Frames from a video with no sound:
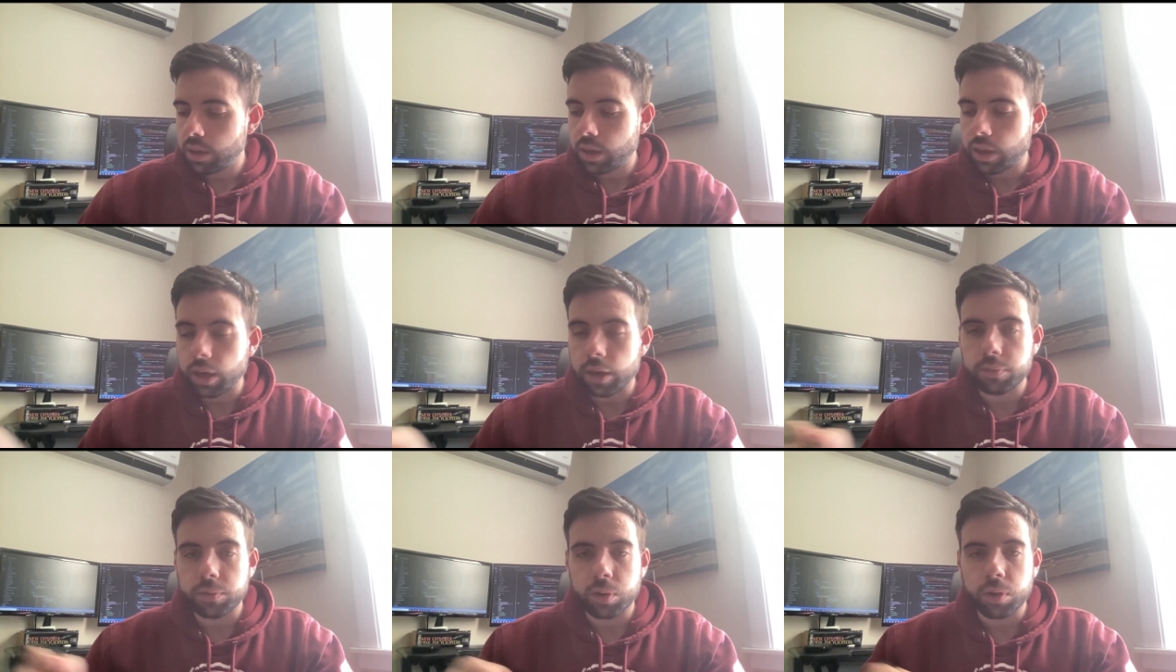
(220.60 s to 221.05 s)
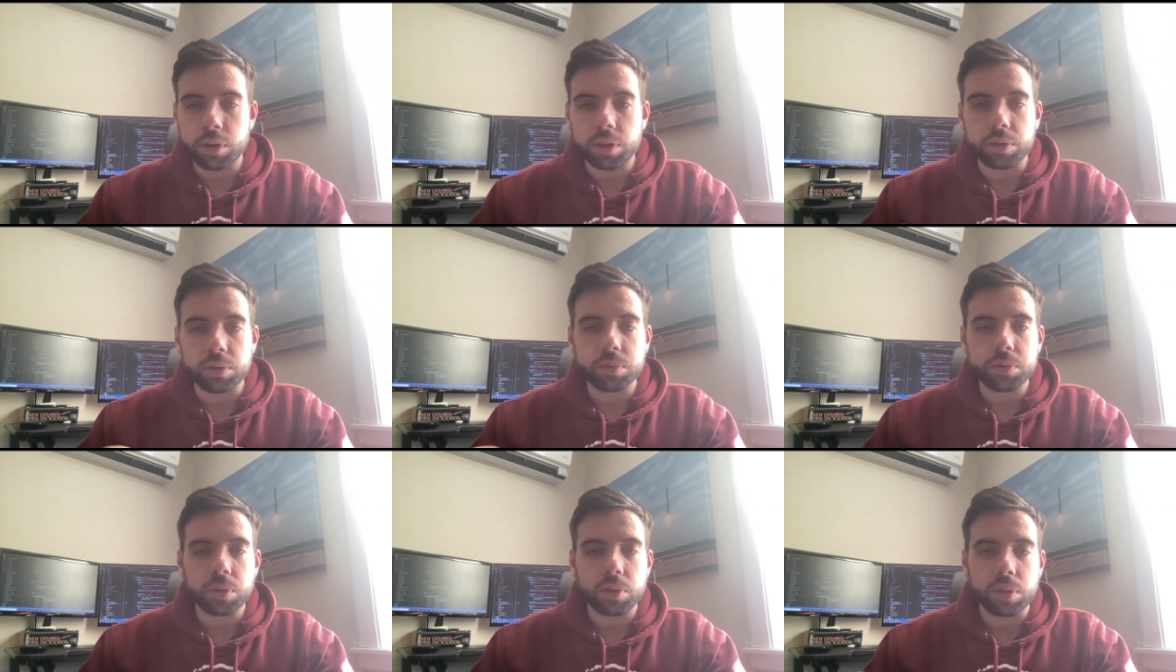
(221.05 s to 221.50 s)
If you're a
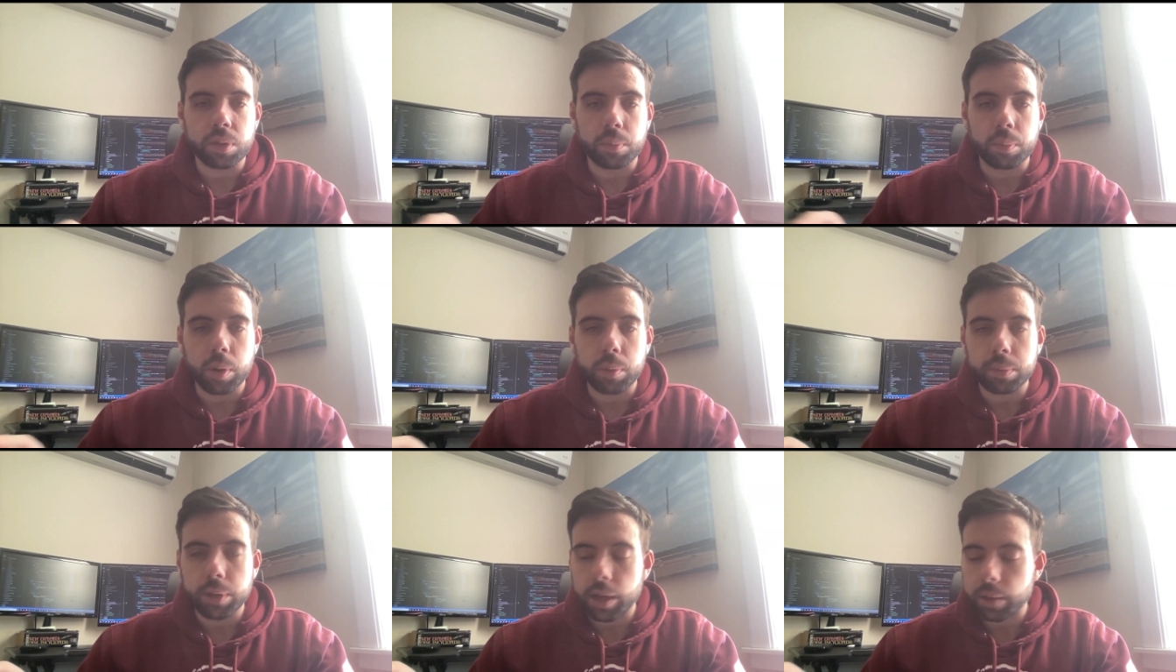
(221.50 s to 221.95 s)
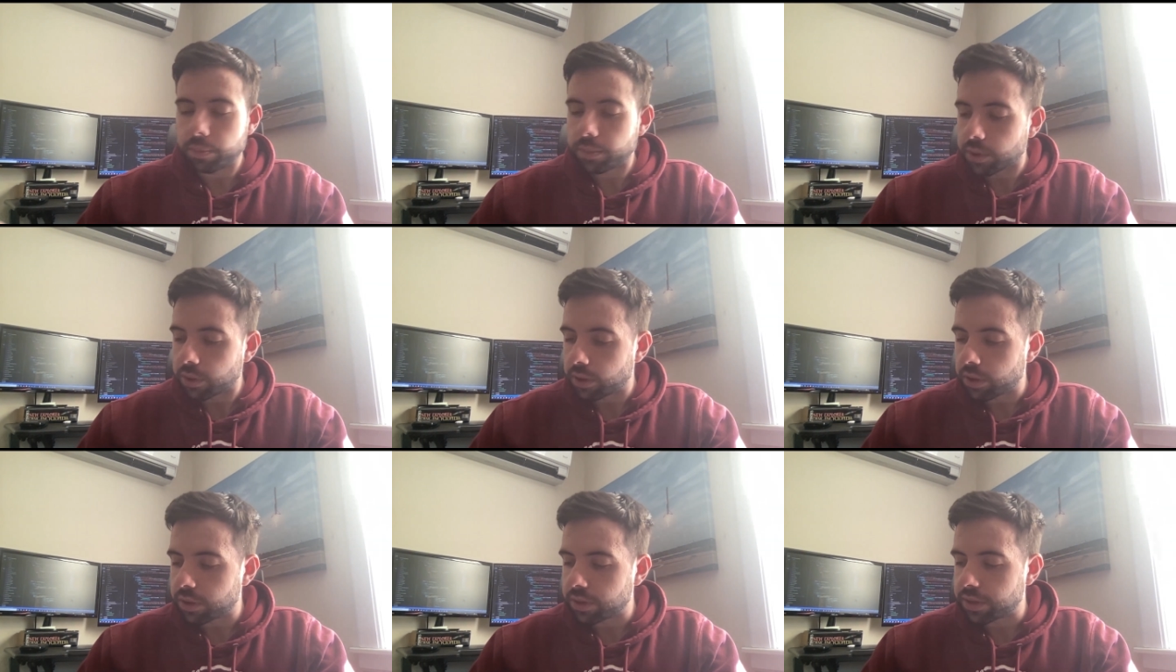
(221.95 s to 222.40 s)
user of the mobile app, you'll
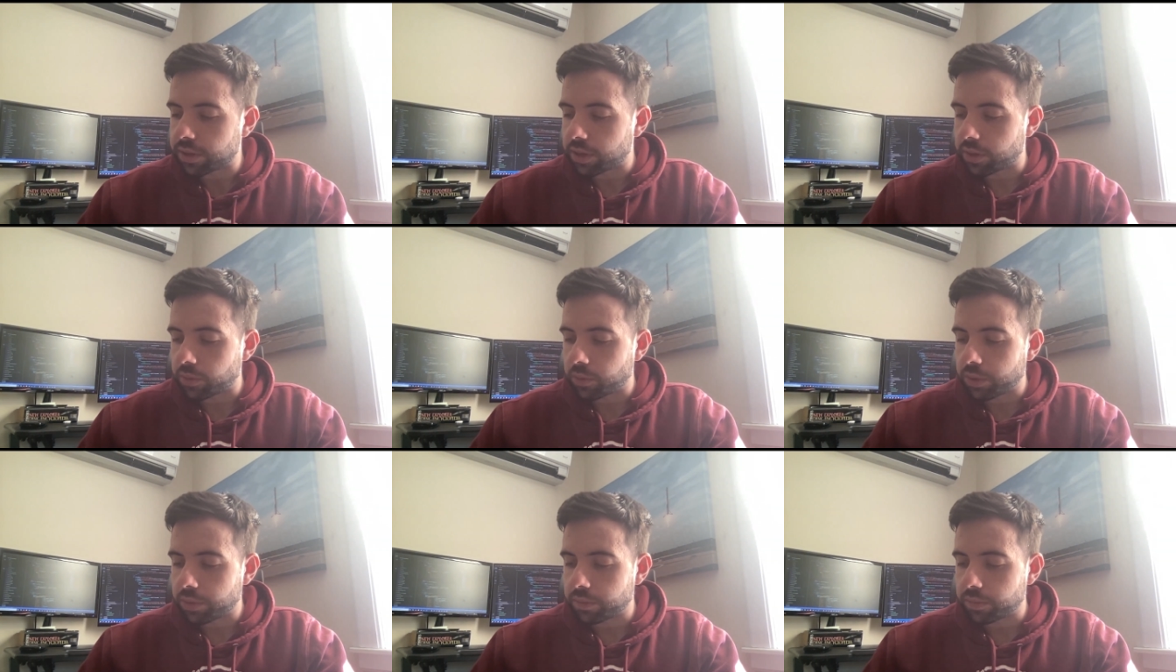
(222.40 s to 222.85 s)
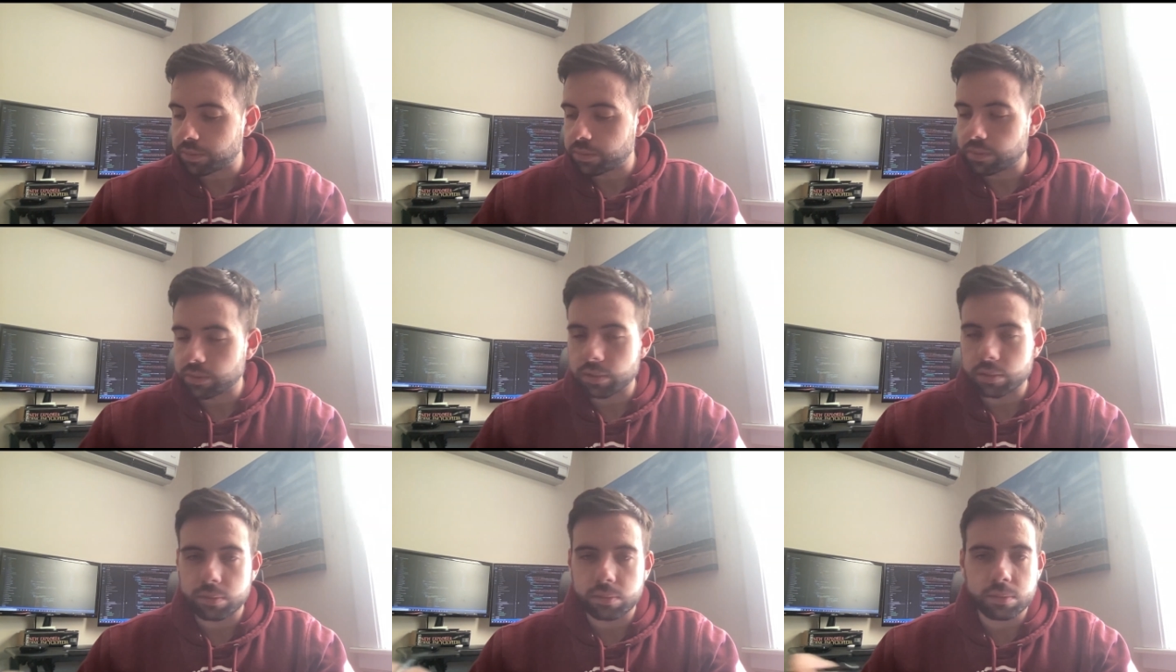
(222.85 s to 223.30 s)
notice
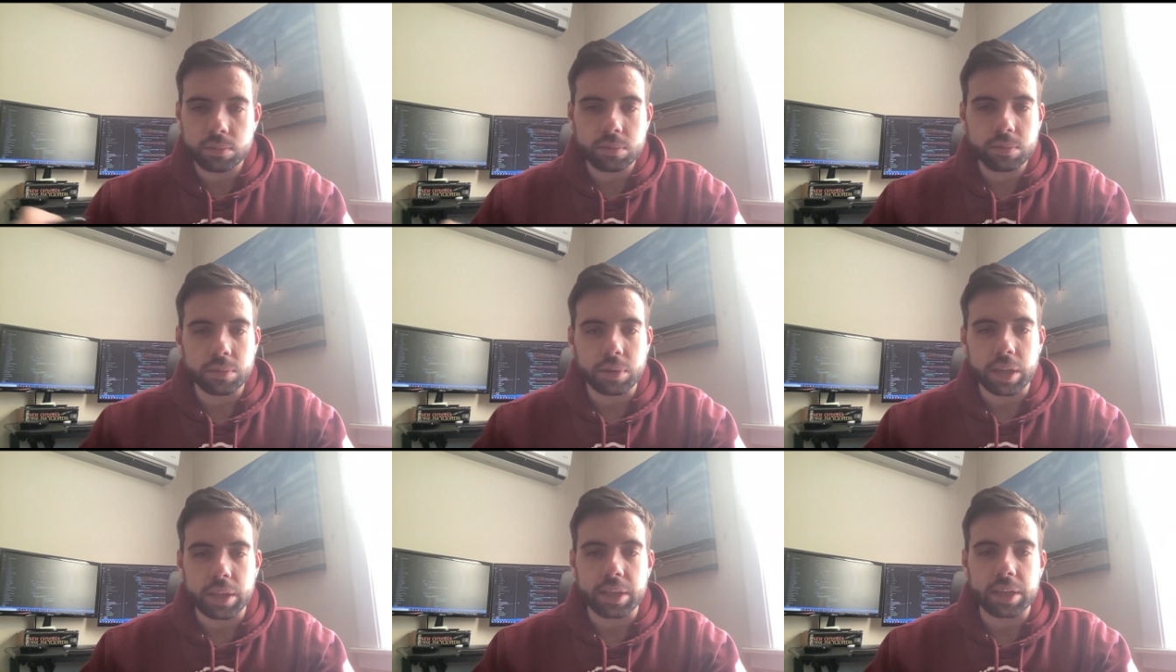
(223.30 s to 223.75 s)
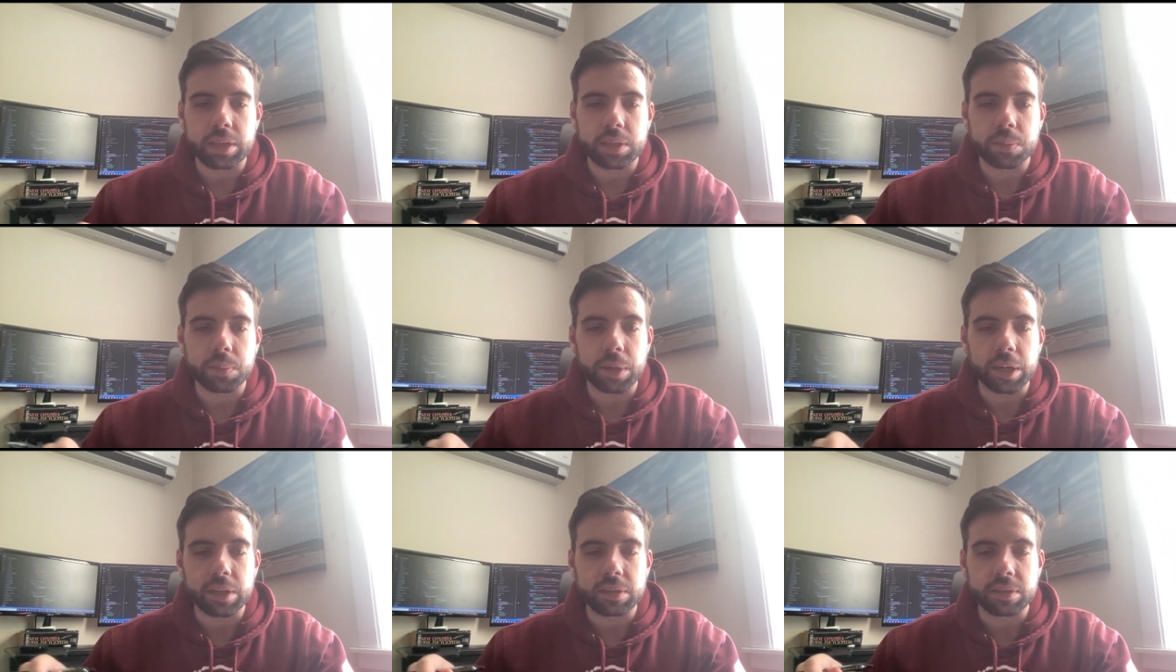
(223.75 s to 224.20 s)
that the
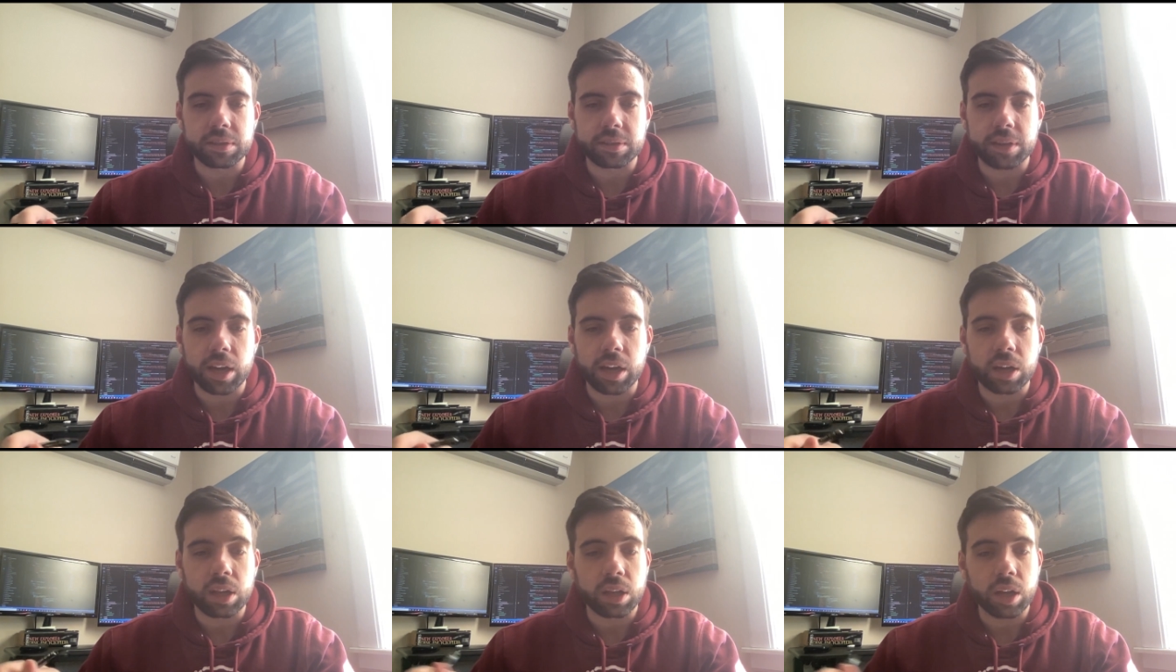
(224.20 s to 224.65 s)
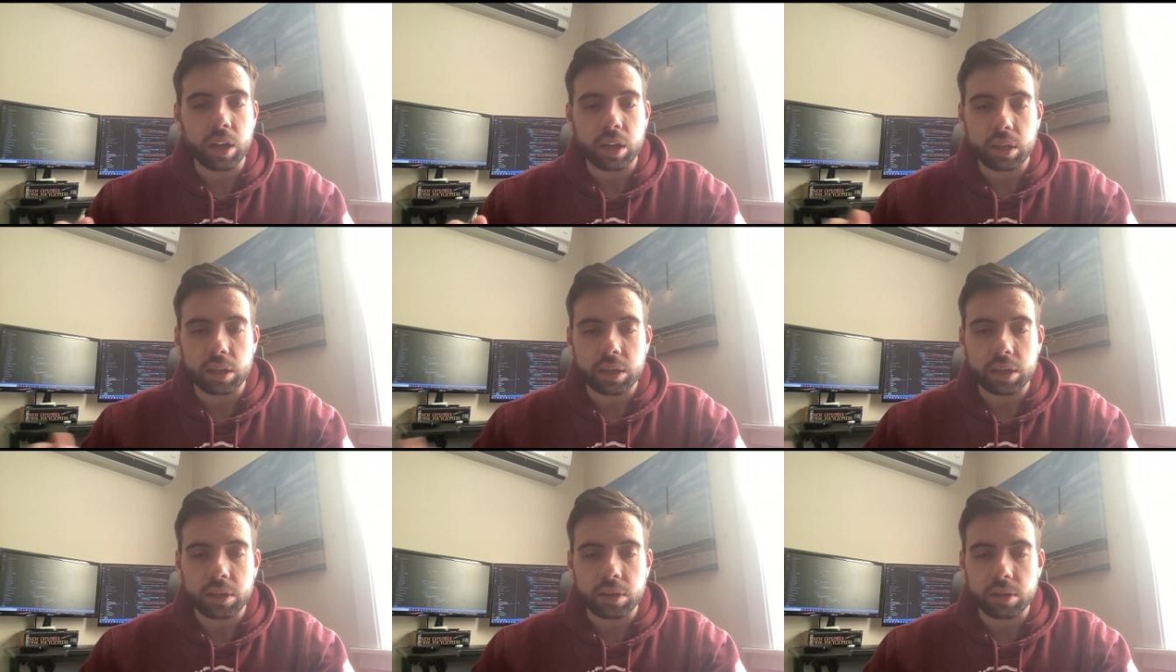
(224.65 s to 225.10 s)
experience has gotten a lot
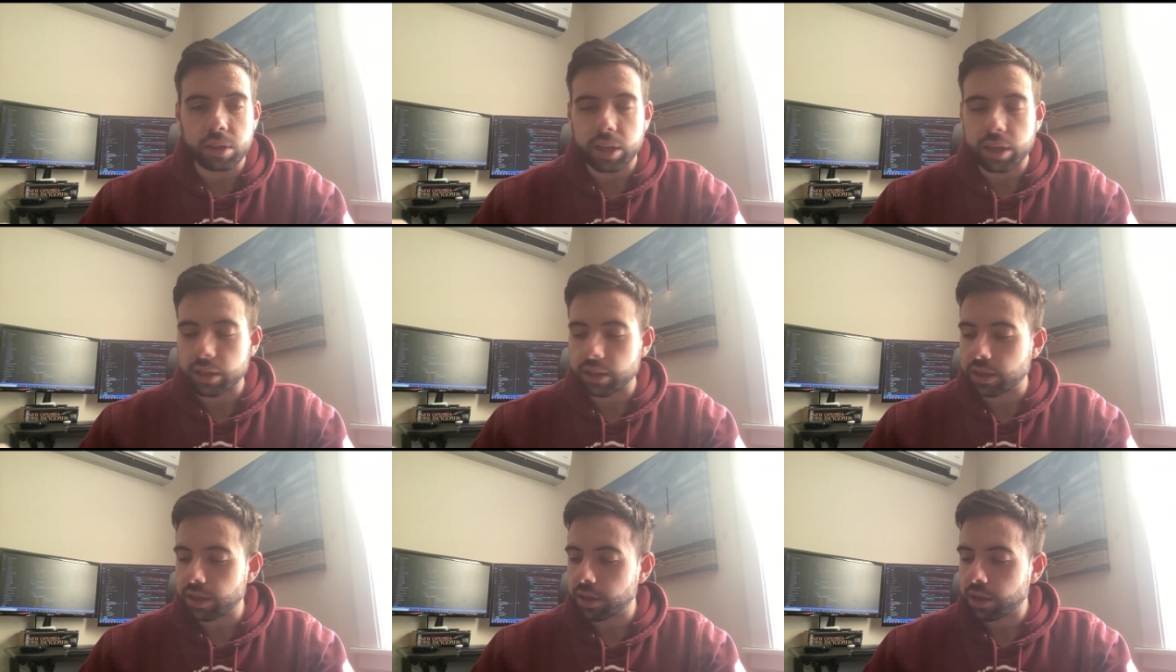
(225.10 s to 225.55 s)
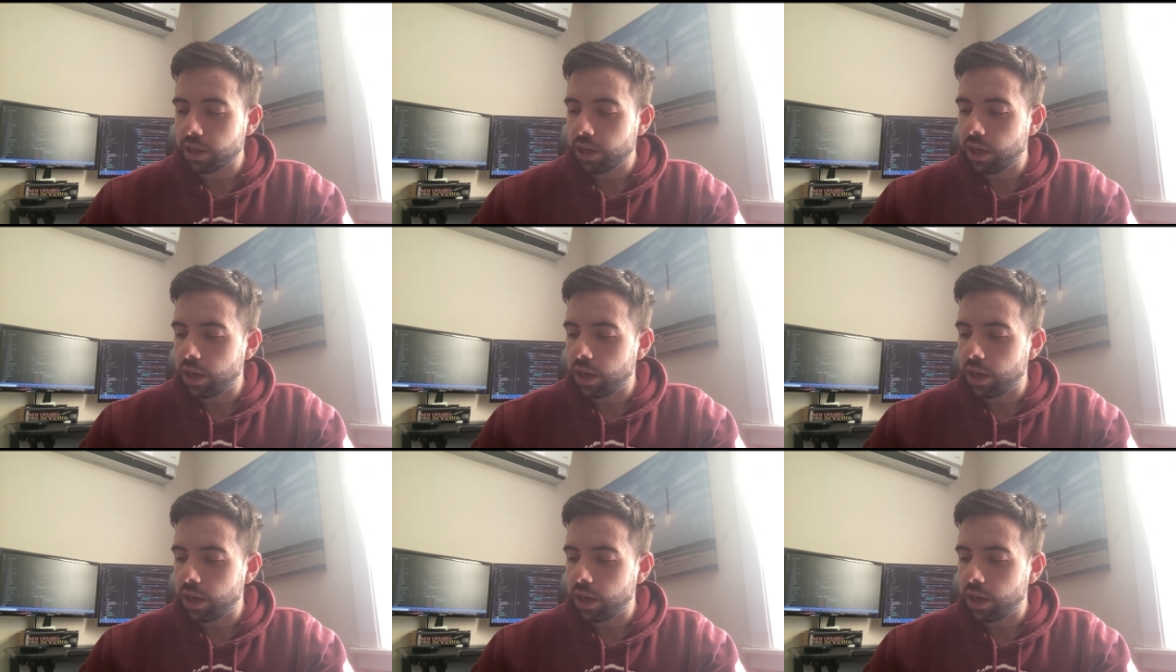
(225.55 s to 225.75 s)
cleaner lately.